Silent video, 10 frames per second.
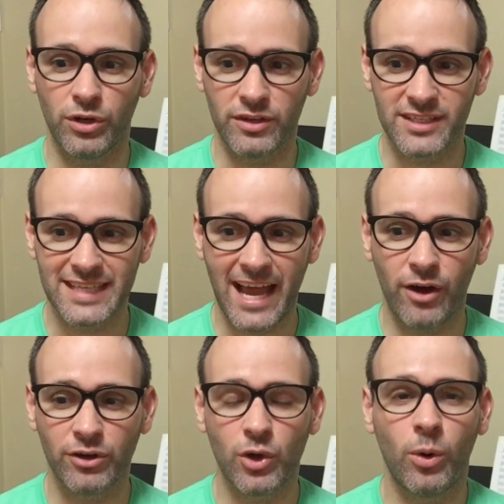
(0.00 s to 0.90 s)
you know, the
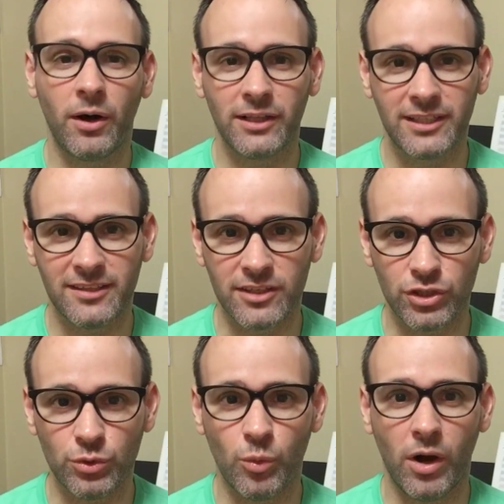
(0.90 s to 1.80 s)
sound quality that
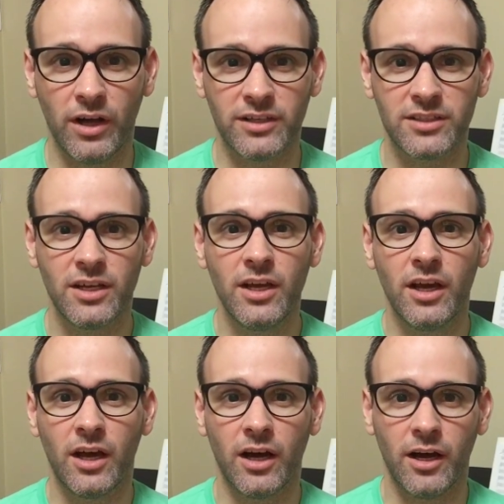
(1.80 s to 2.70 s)
you want,
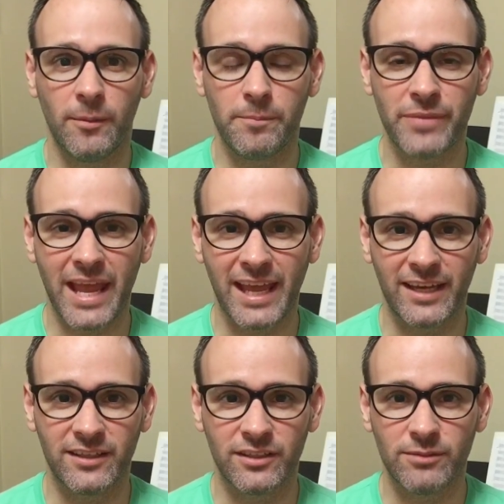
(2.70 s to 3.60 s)

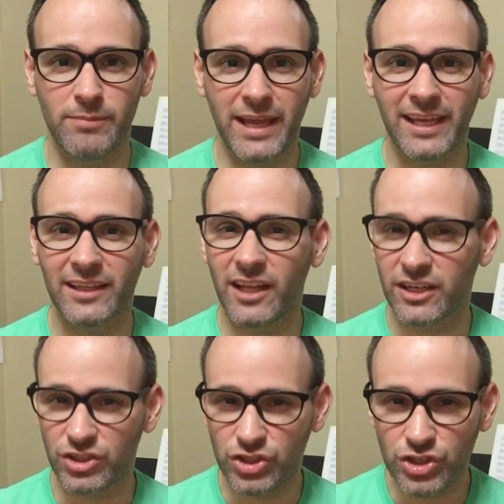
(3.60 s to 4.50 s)
and making a
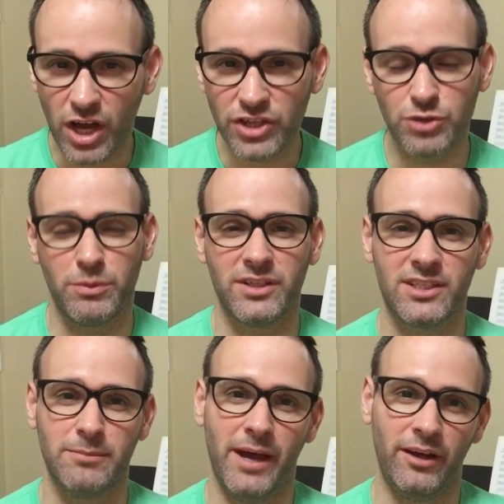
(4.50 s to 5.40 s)
lot of
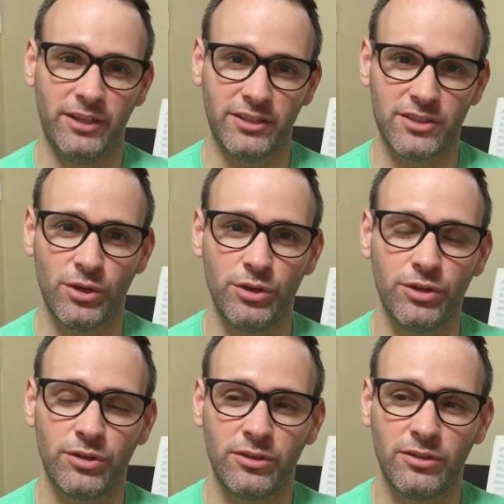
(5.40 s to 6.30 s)
judgments about it. So
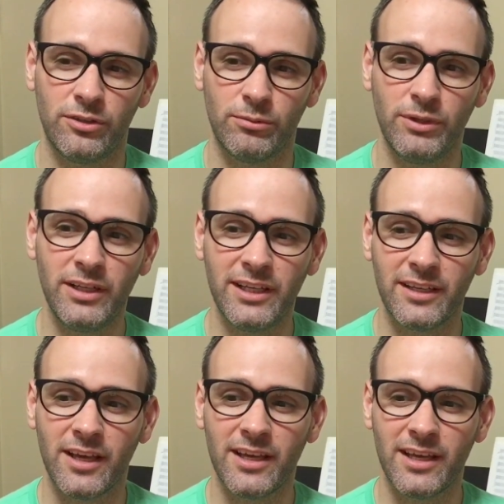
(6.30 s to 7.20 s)
you're
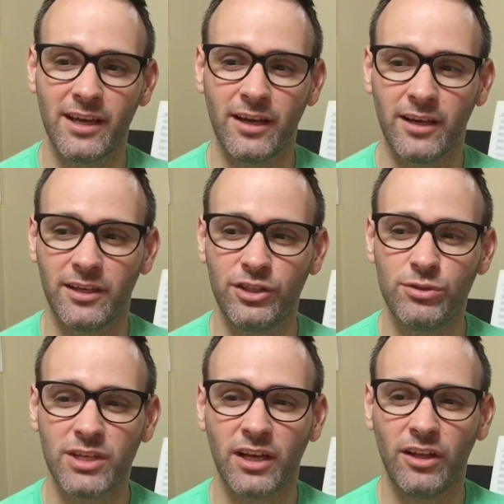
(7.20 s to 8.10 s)
really
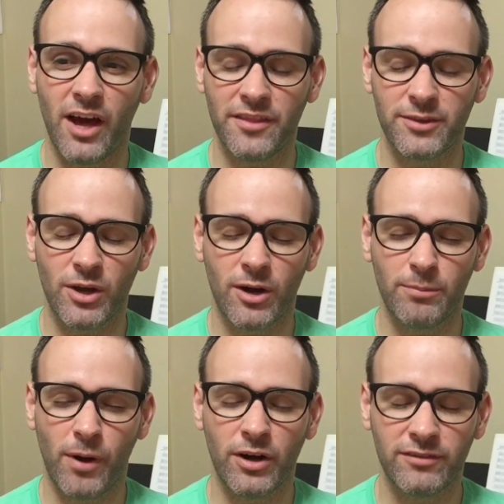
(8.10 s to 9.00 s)
using a lot the
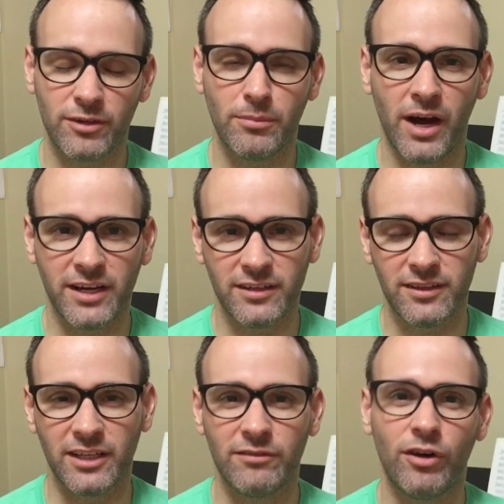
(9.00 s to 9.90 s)
part of your mind
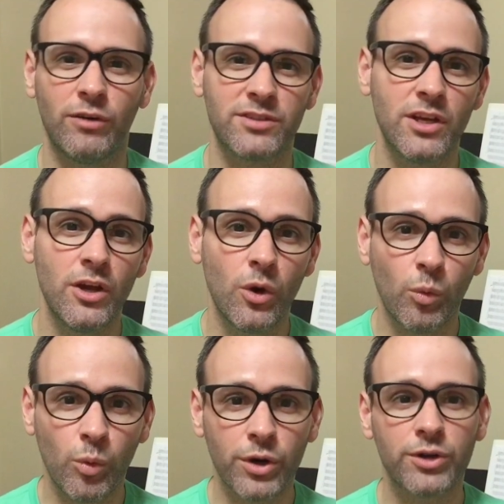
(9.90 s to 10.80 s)
that involves
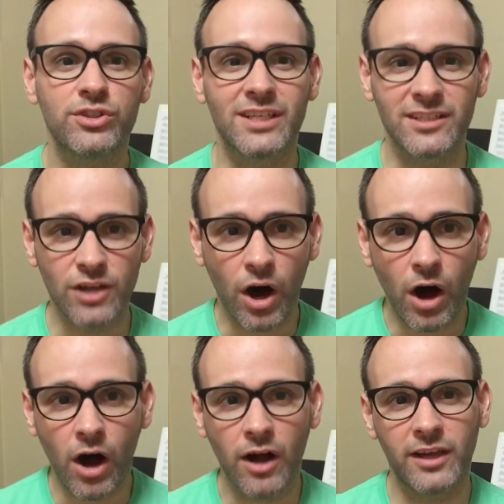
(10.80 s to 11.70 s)
words and
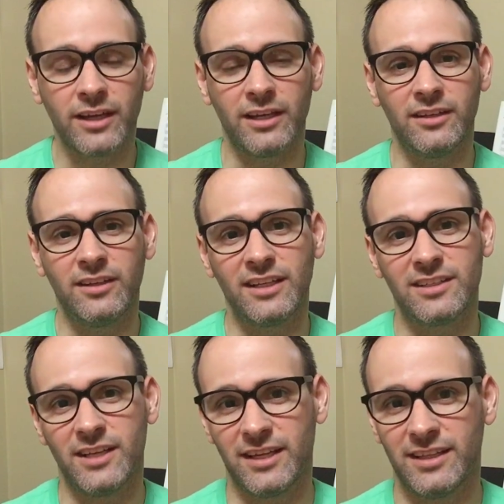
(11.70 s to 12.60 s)
talk and
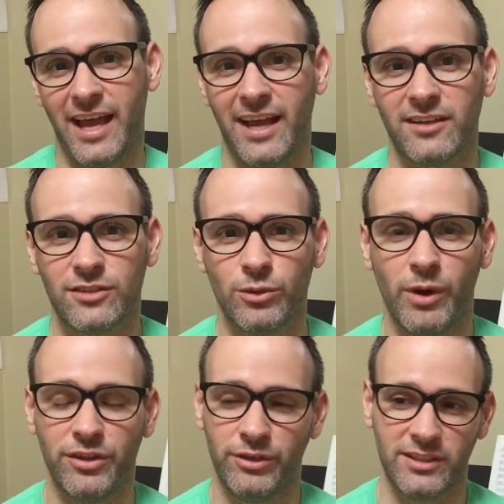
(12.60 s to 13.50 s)
things like that. So
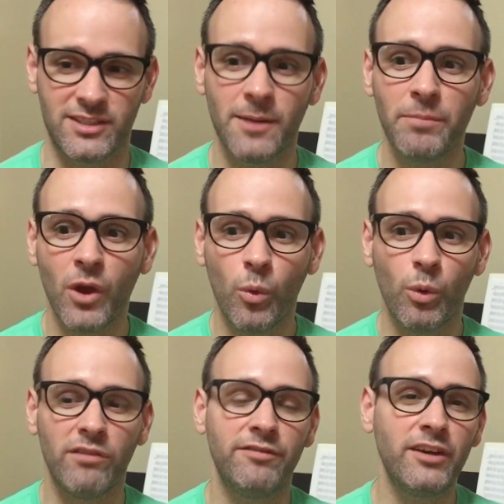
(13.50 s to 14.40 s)
whether it's
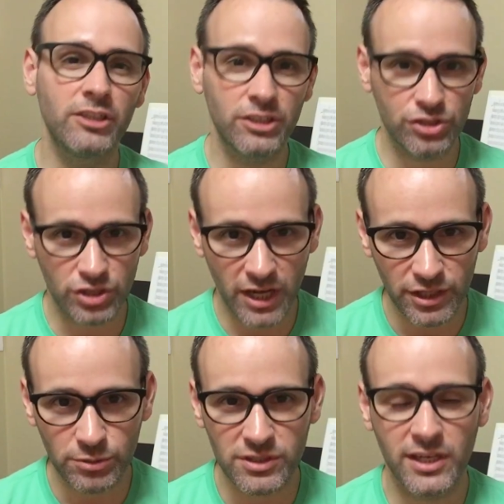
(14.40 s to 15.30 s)
what fingering should I
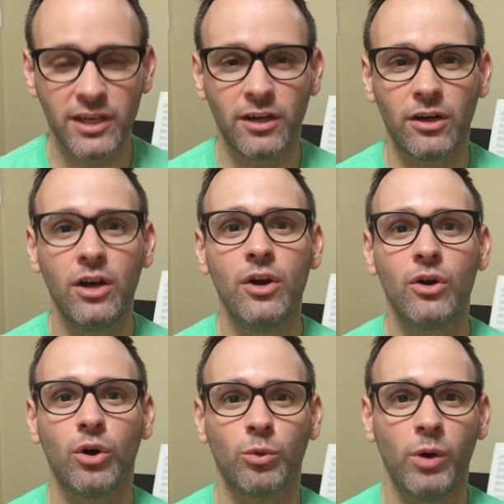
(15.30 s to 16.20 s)
use here,
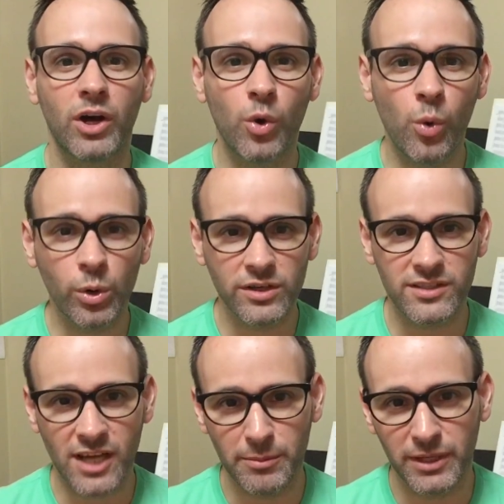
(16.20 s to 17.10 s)
or what chord
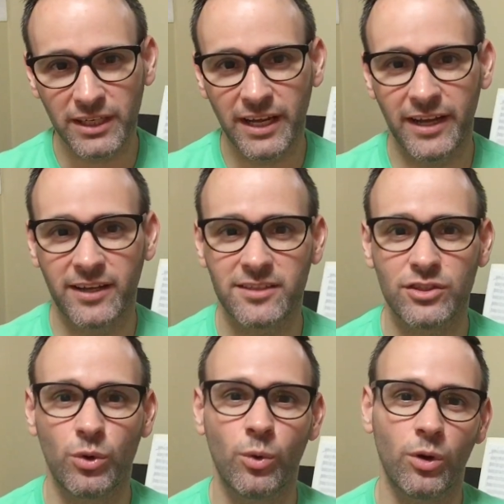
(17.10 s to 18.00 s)
is coming
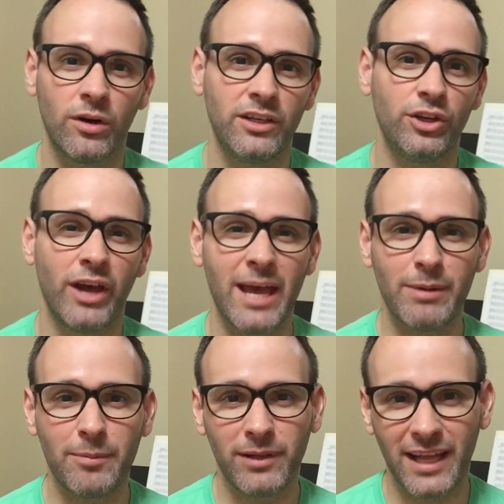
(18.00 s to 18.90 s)
next, or, you know, am
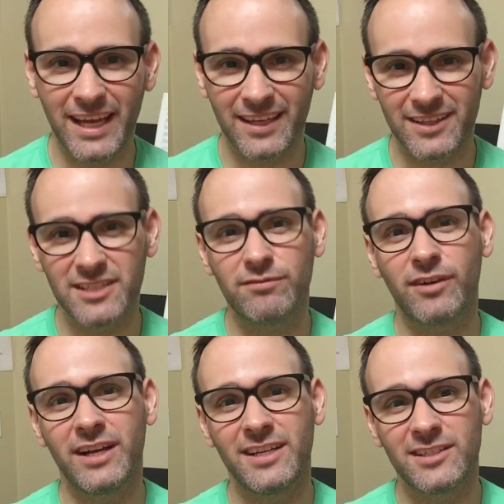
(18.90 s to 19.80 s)
I playing this
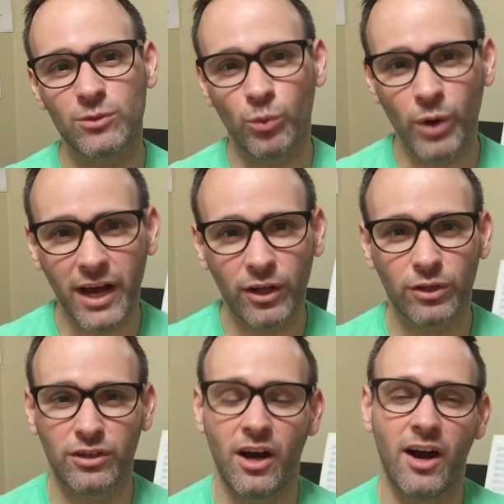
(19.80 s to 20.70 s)
phrase well
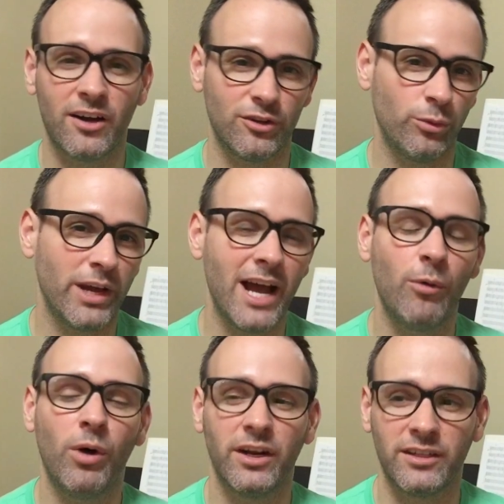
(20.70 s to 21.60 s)
or not, or the way I
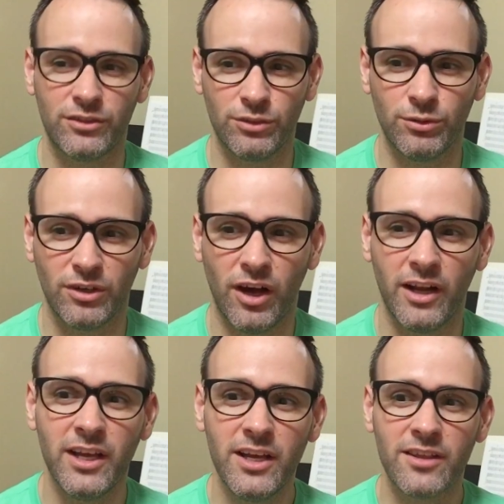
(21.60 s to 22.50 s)
want it to or
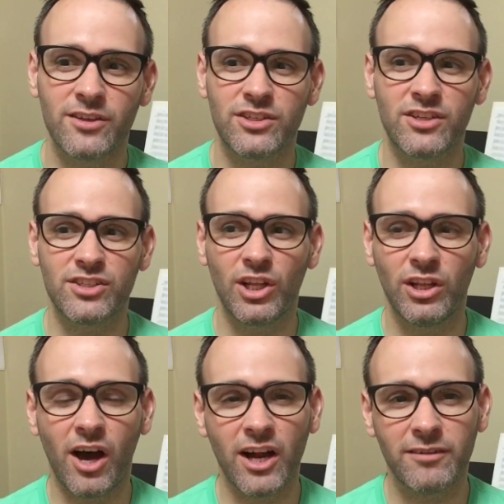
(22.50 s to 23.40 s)
not. There's just a
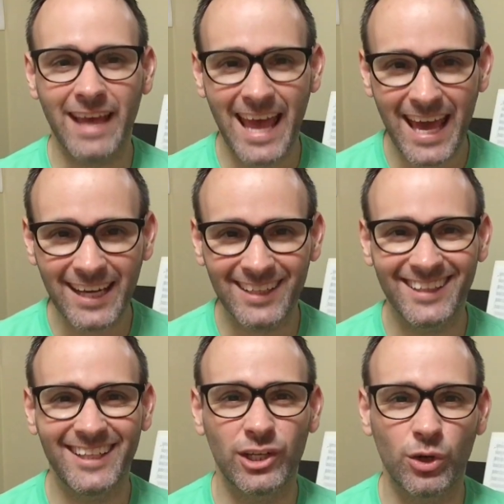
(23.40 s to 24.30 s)
lot of
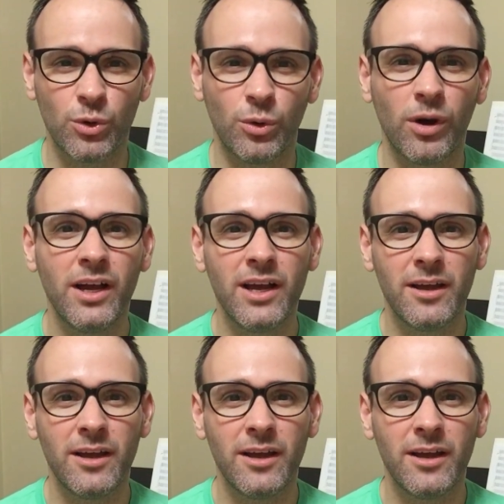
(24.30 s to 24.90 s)
analytical